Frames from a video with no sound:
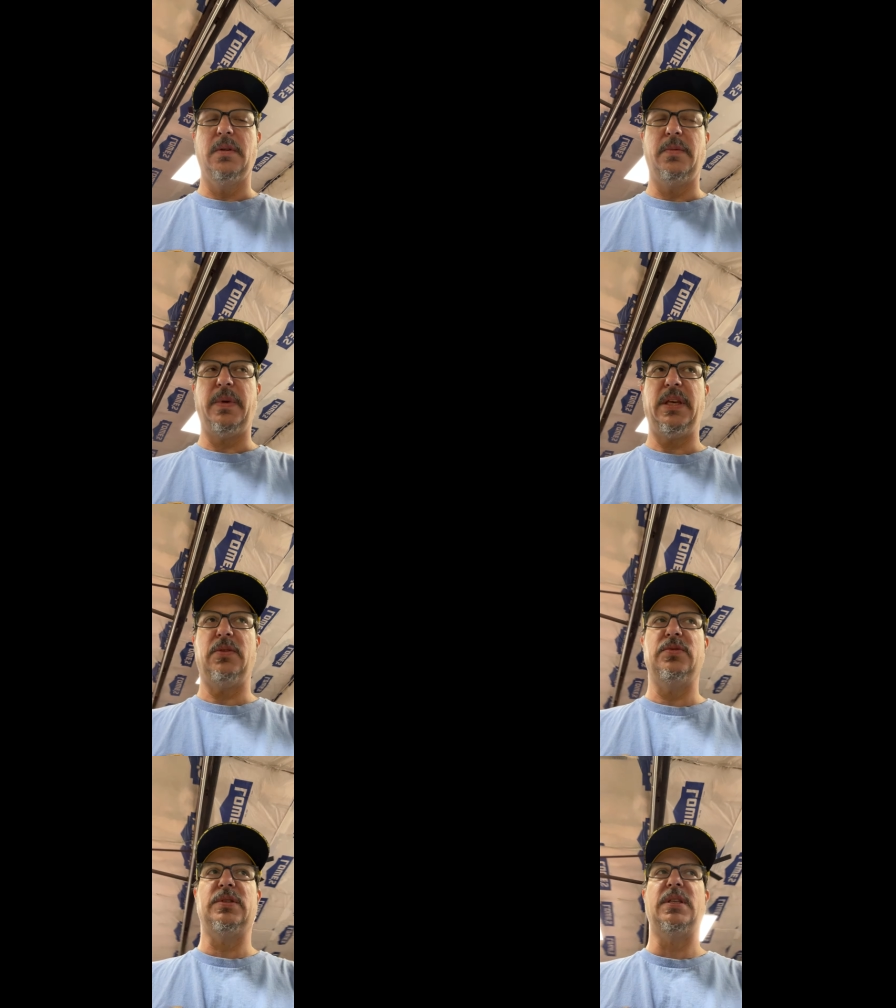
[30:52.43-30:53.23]
We
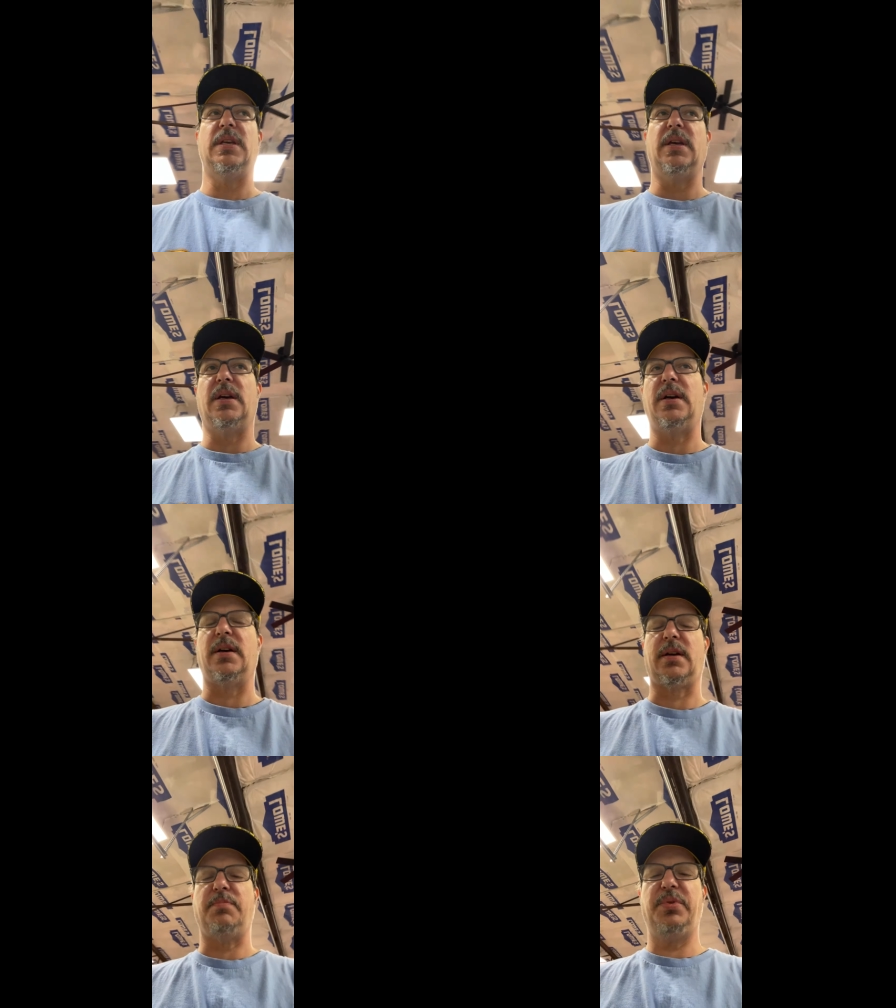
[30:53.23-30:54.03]
use the
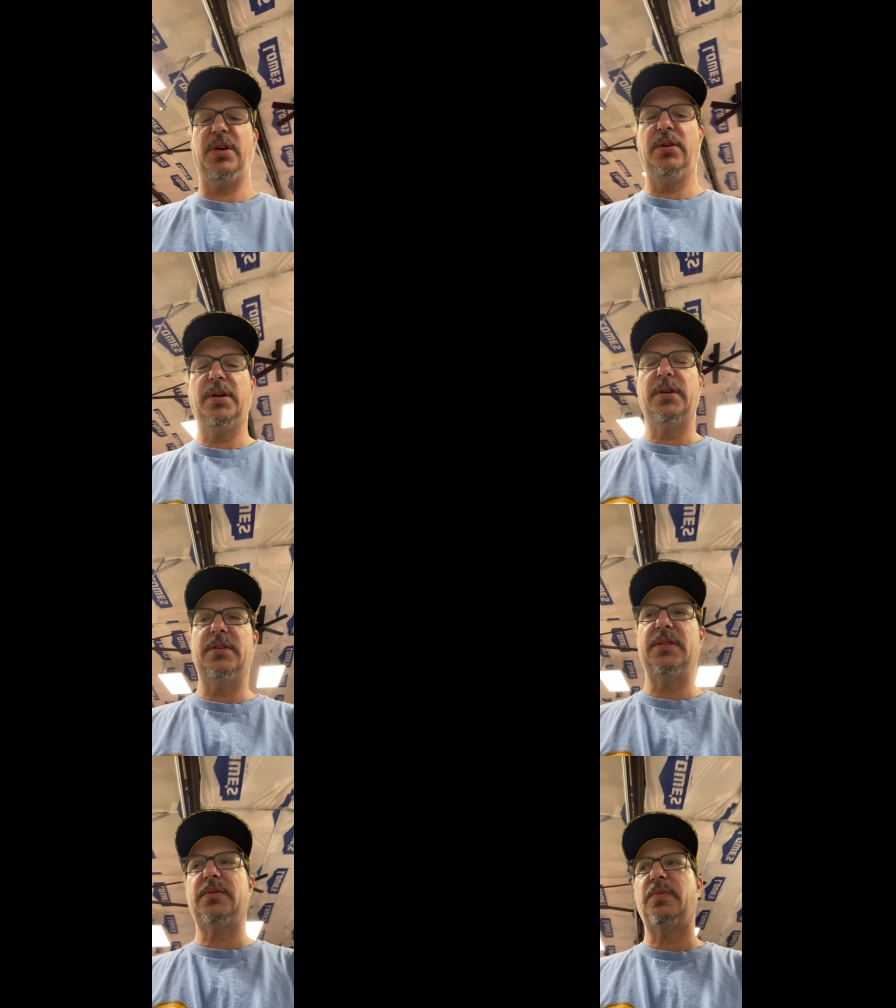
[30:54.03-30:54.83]

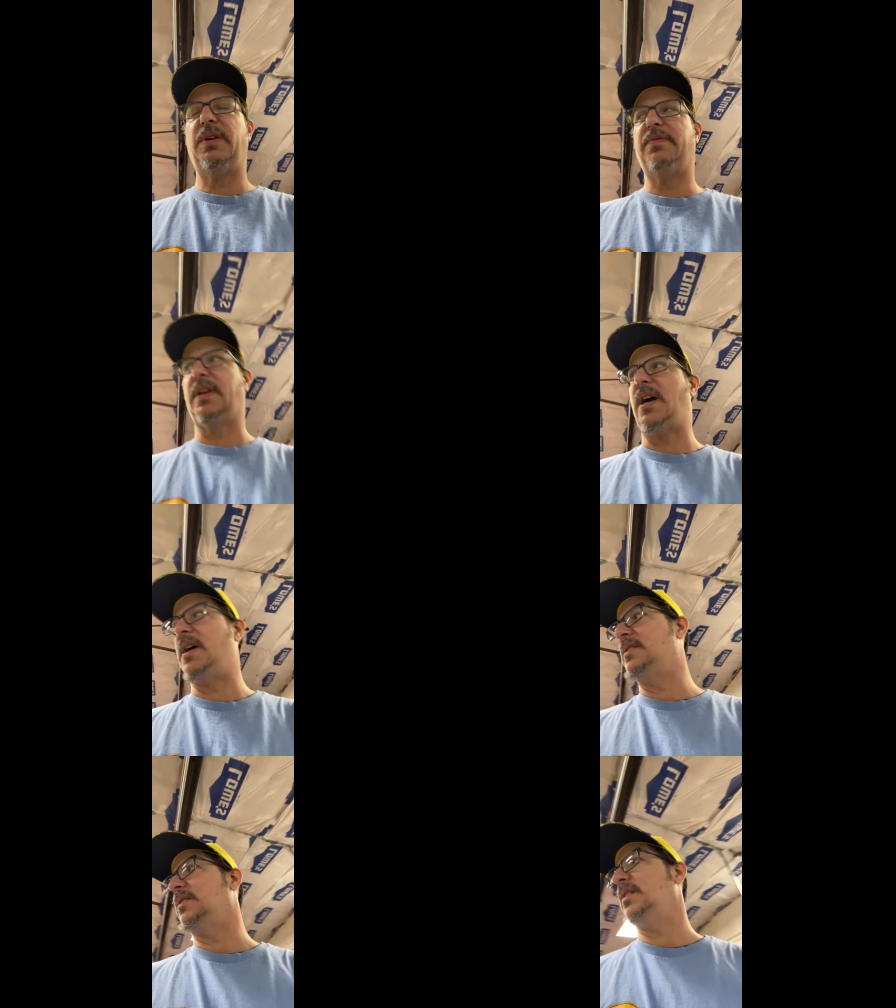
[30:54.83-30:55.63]
computers. We've
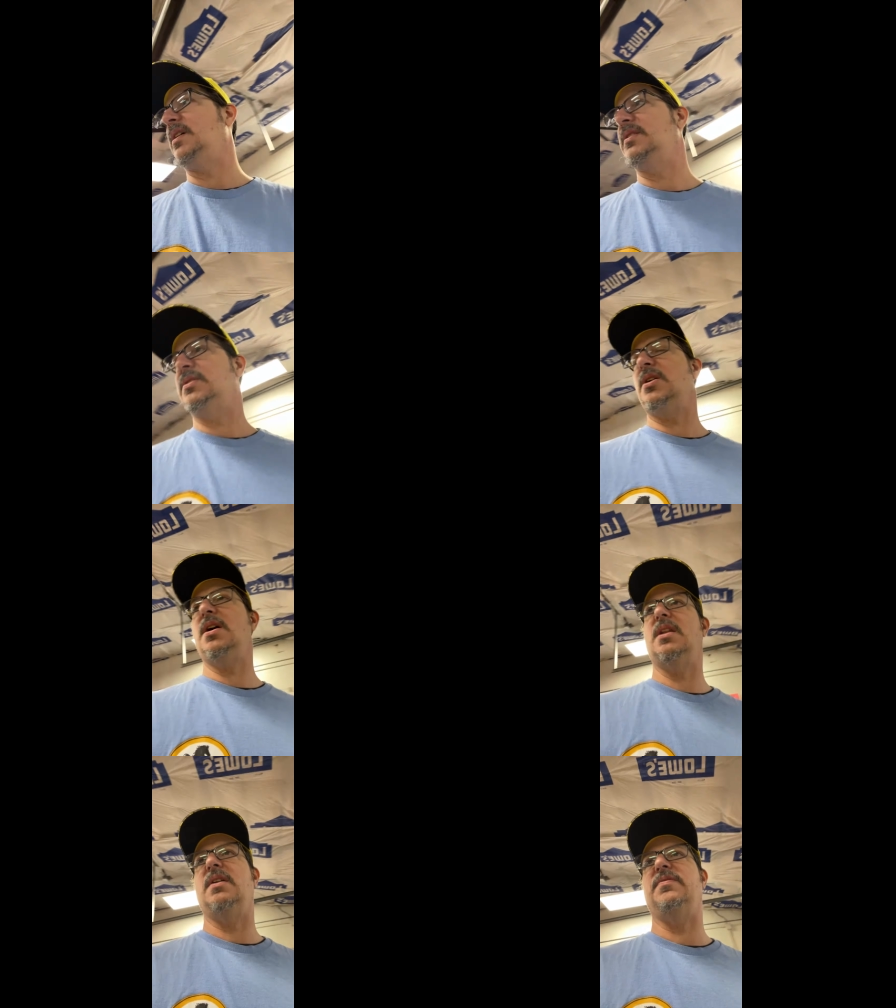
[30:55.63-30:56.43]
got a
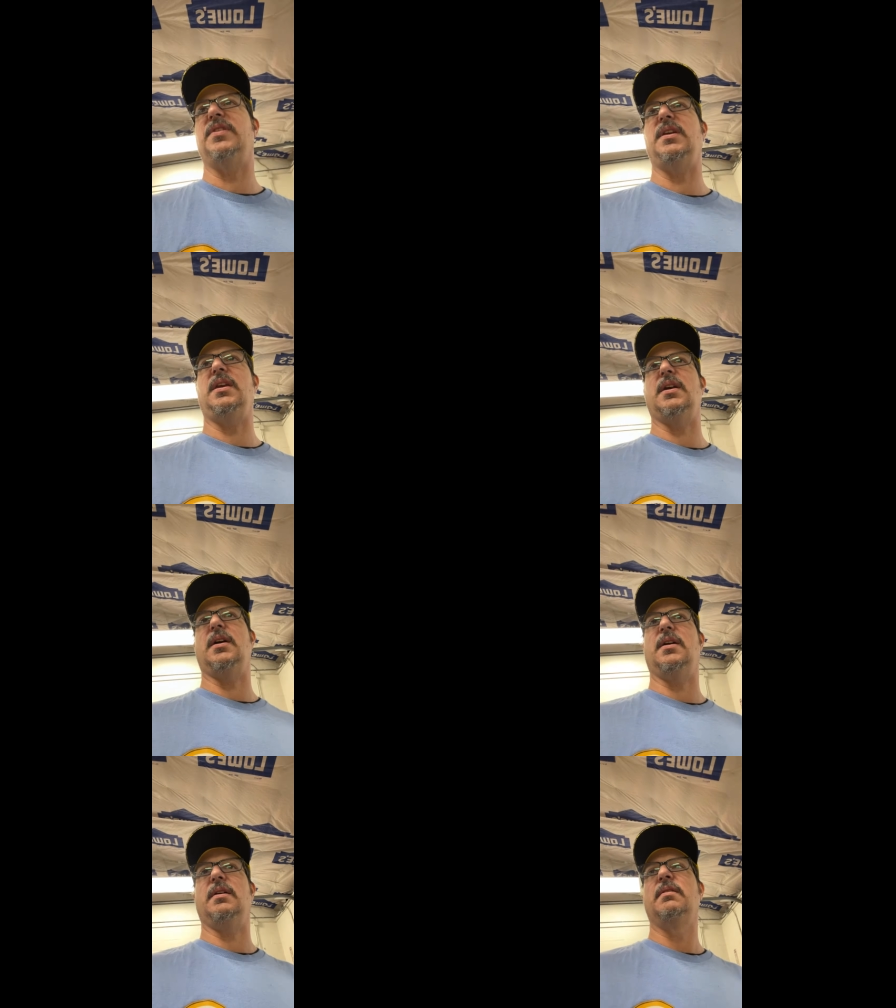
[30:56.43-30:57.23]
ton of the
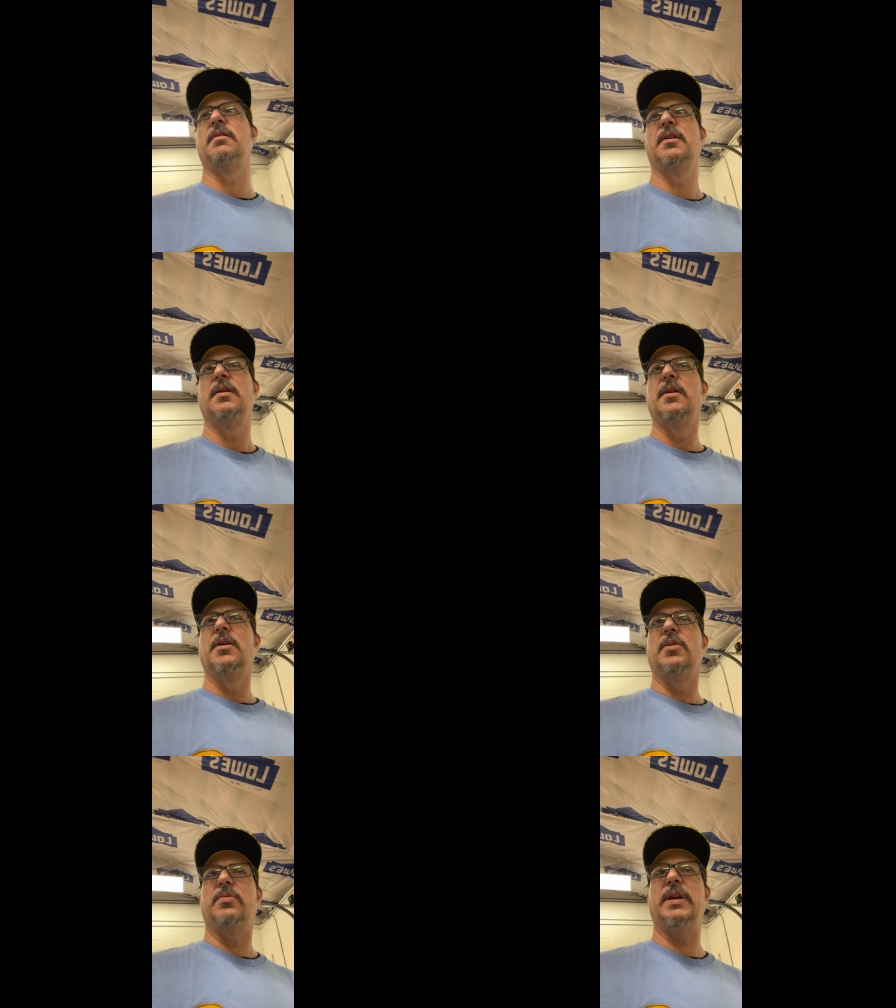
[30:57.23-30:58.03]

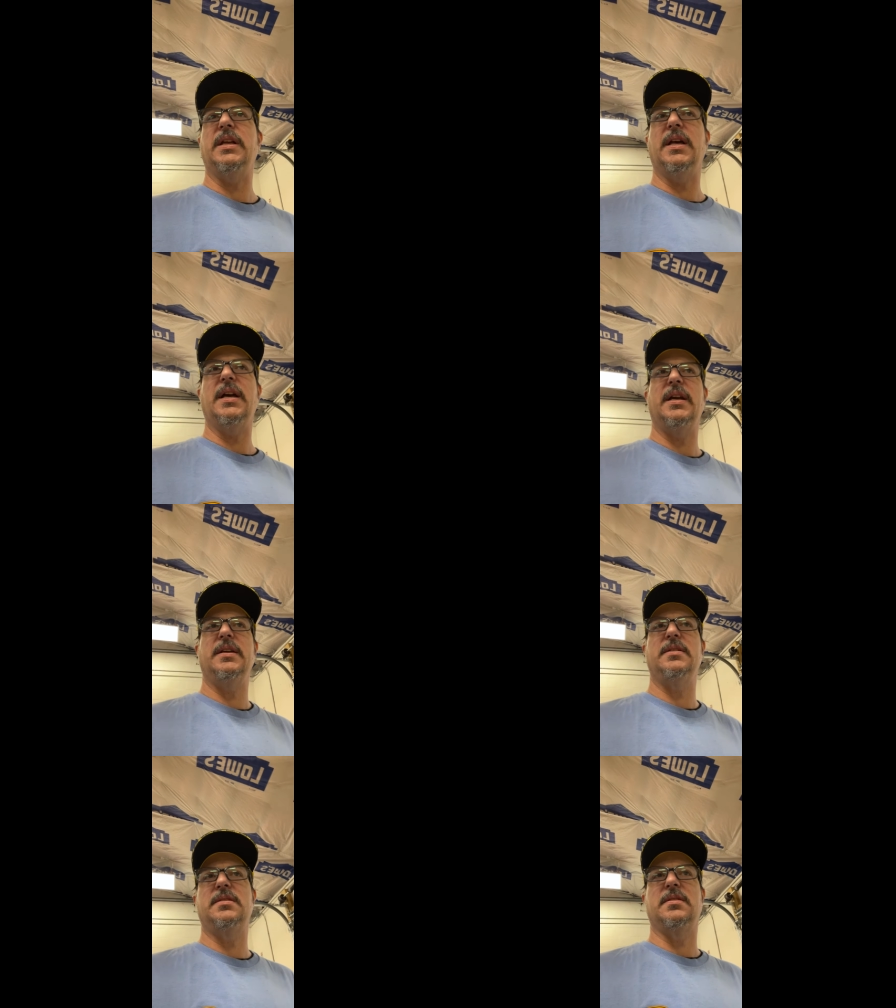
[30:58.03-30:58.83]

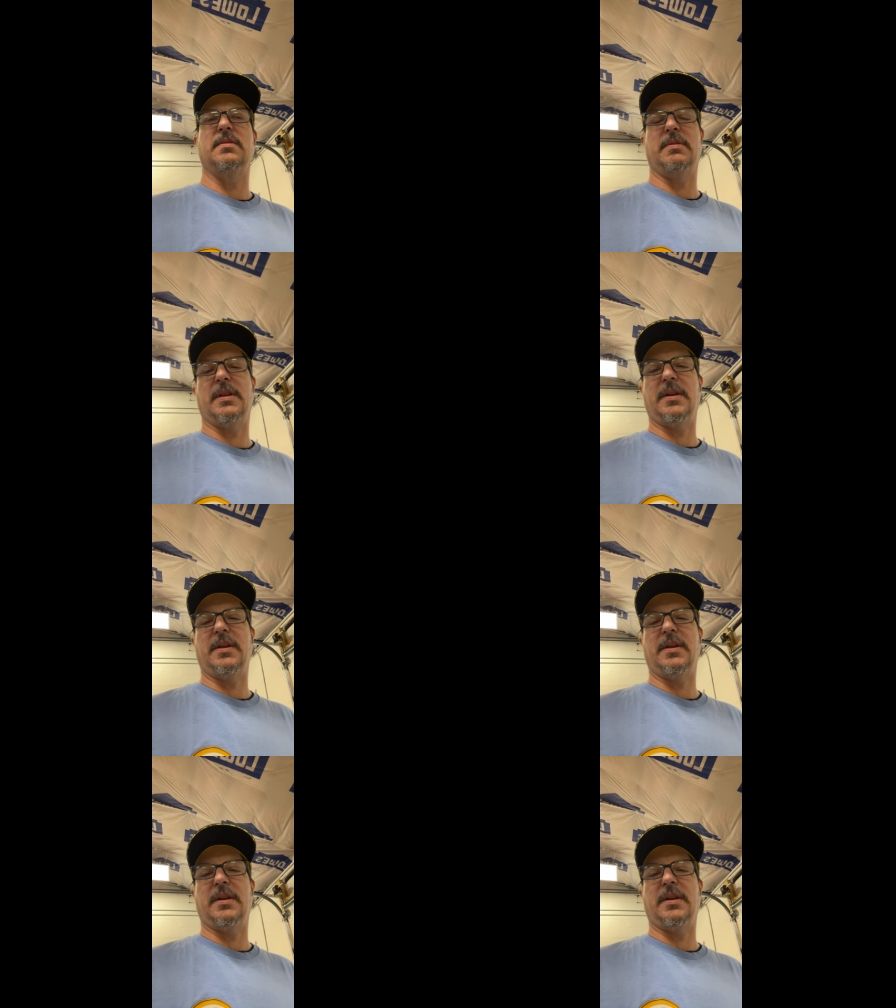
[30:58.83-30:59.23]
relays, what